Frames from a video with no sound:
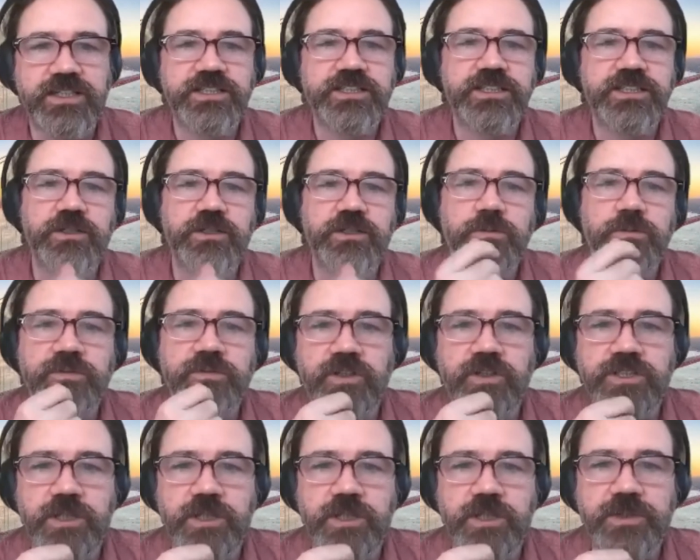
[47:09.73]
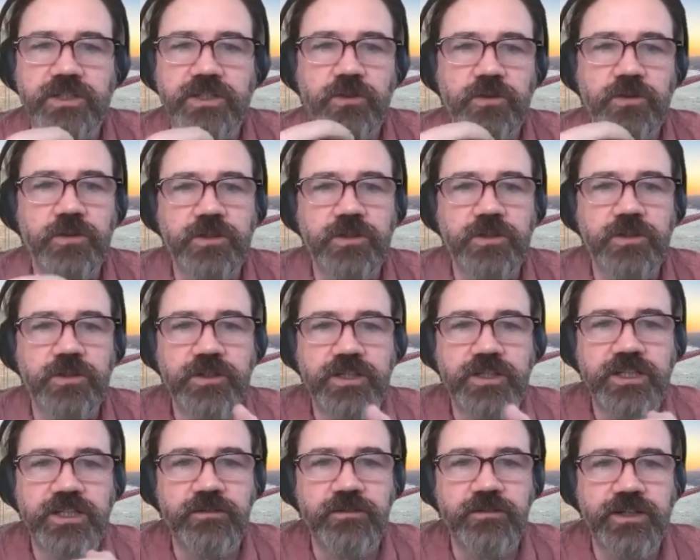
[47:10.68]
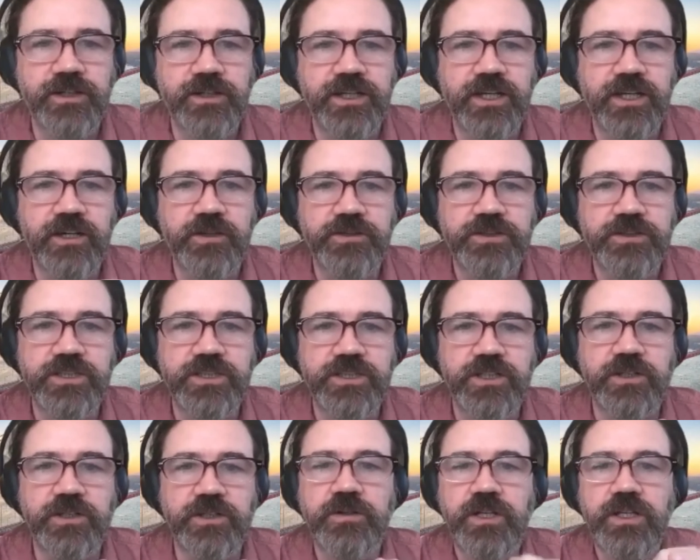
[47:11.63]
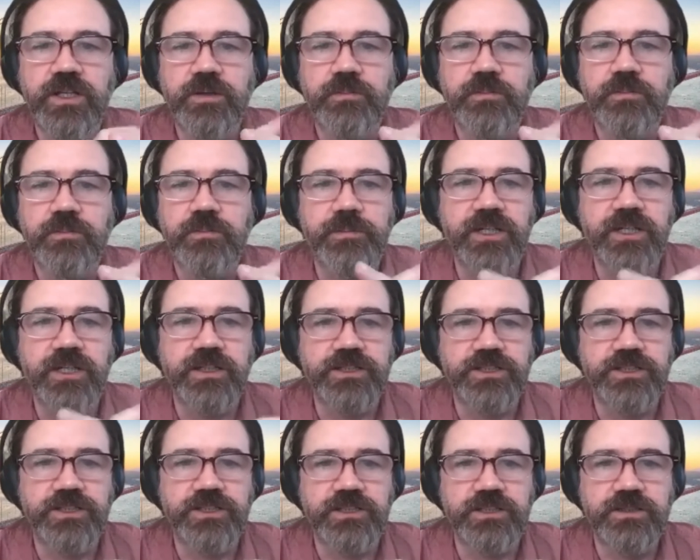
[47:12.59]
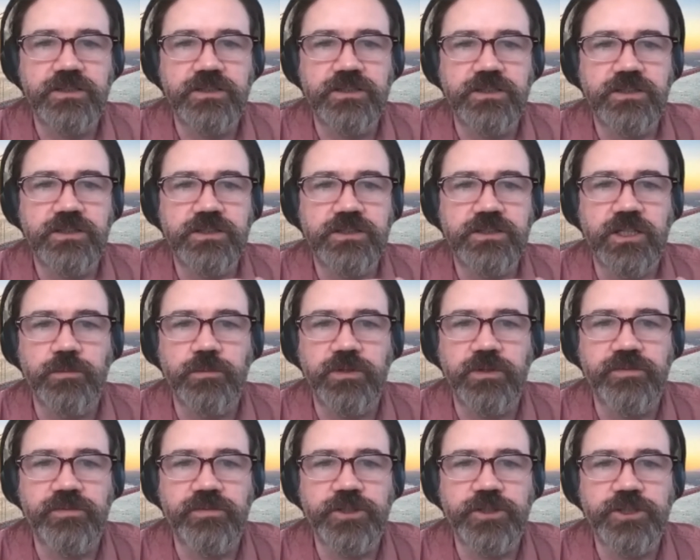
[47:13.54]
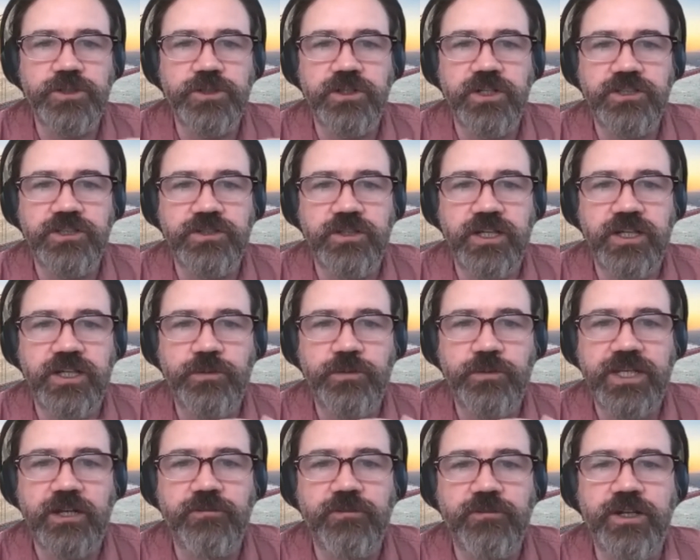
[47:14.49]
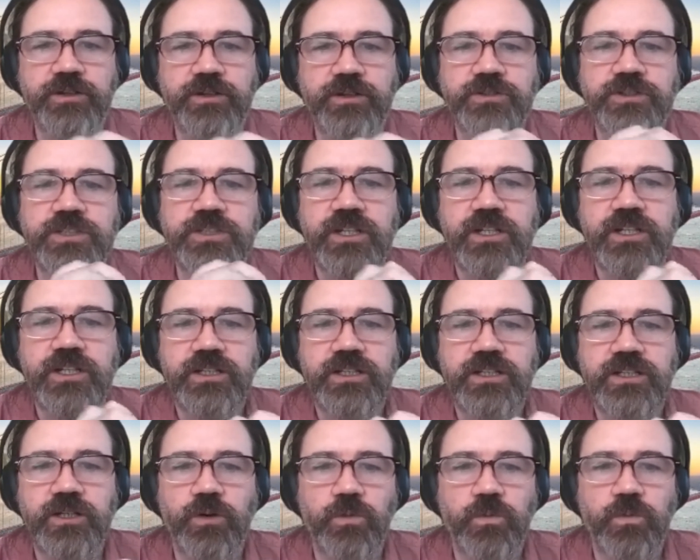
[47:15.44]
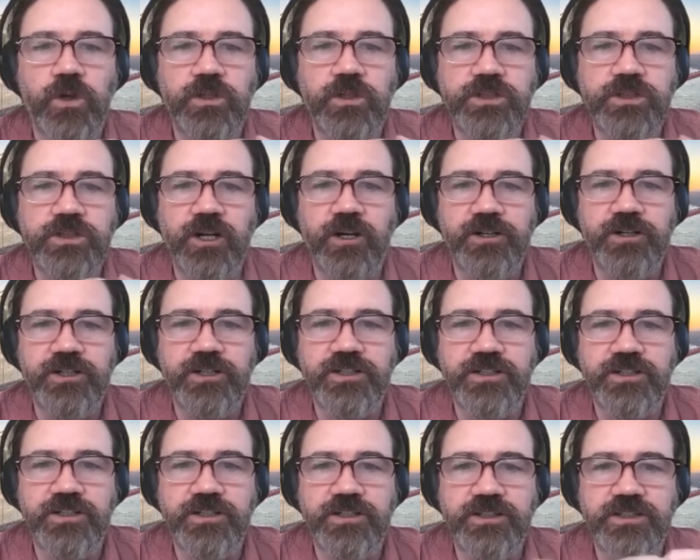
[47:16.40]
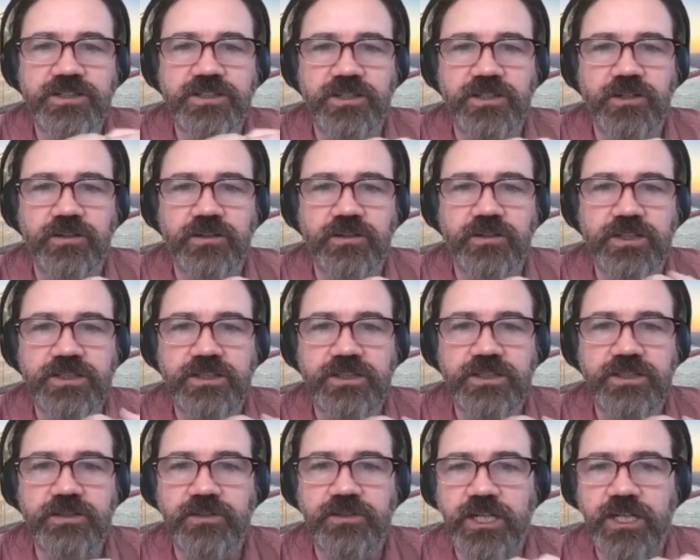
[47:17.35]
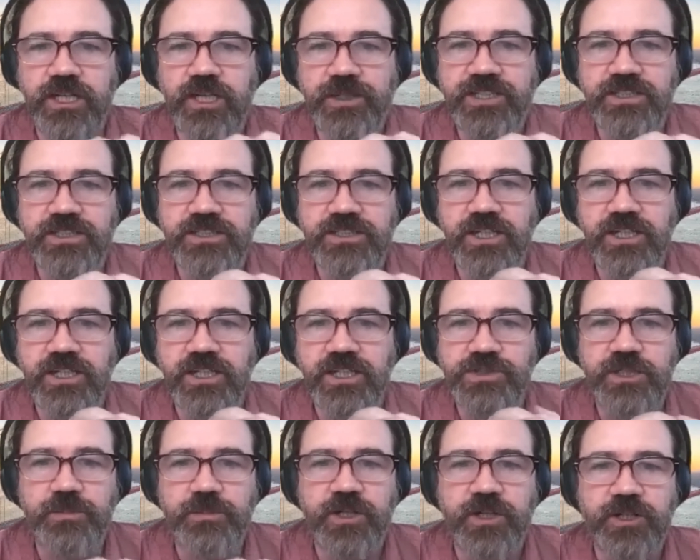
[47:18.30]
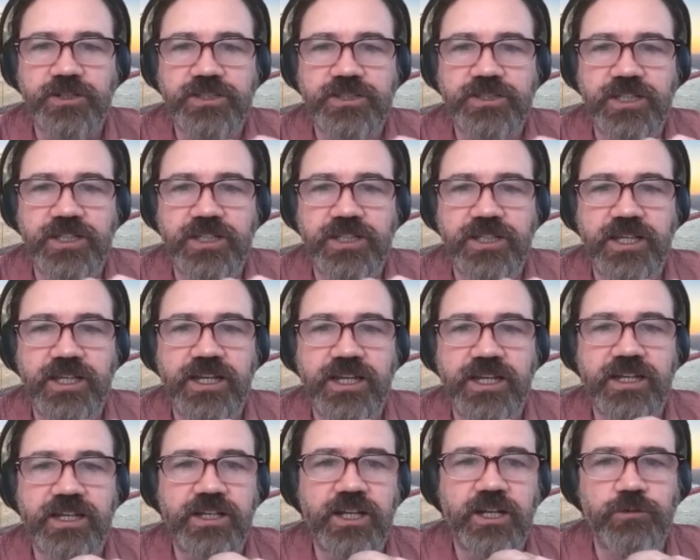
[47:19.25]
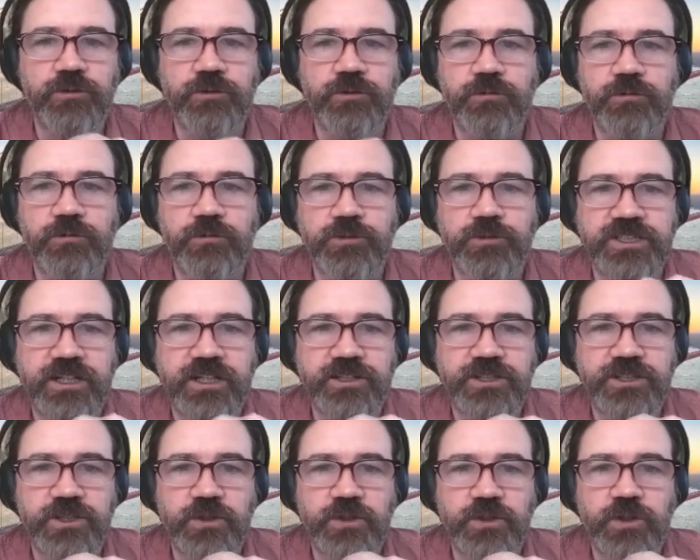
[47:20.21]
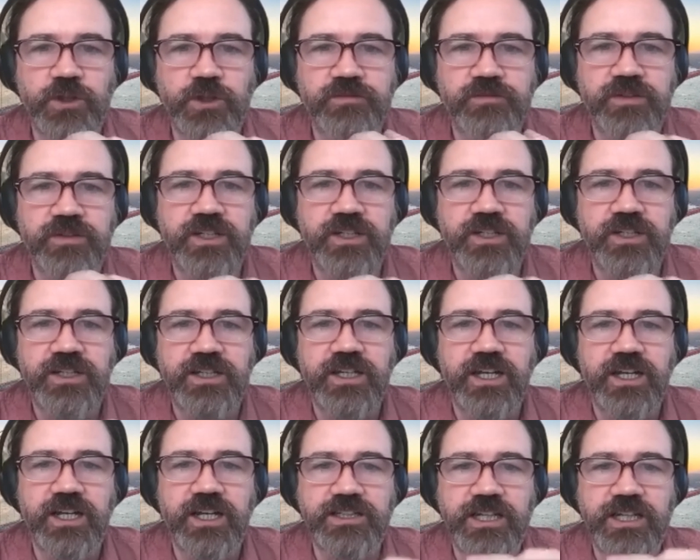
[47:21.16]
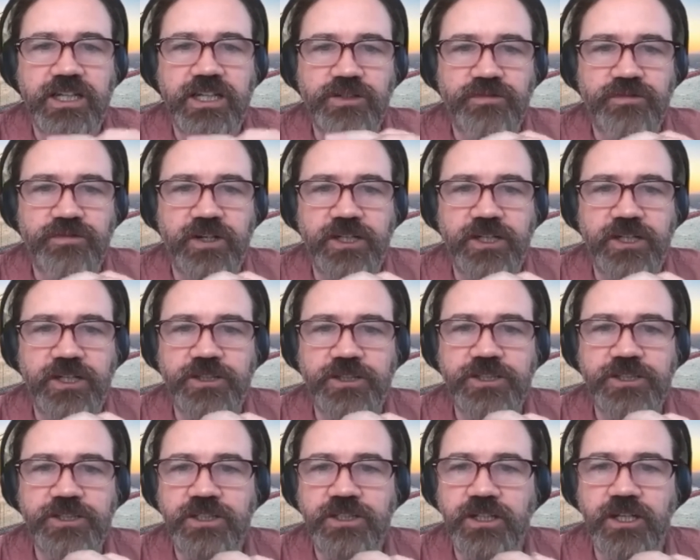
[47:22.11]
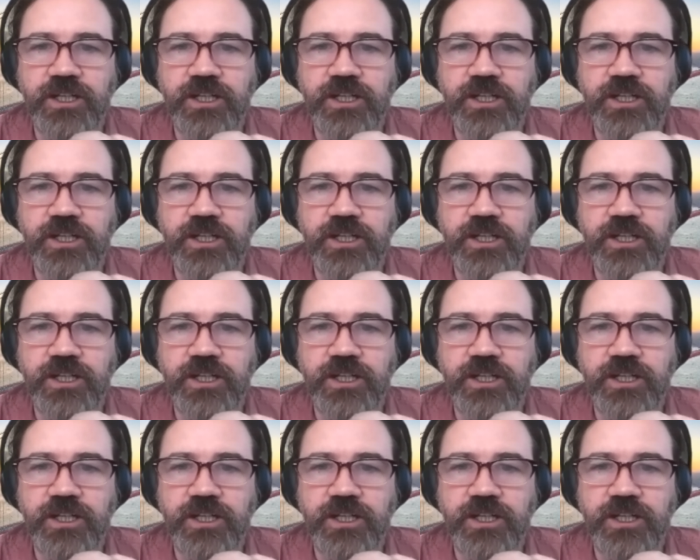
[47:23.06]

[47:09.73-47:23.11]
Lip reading: So we've got some in the Google Doc here right now. So maybe let's just start with the first one. So how do we get around walled gardens, these different databases, IMG, Biosite, KEGG, and get a Rosetta Stone of identifiers?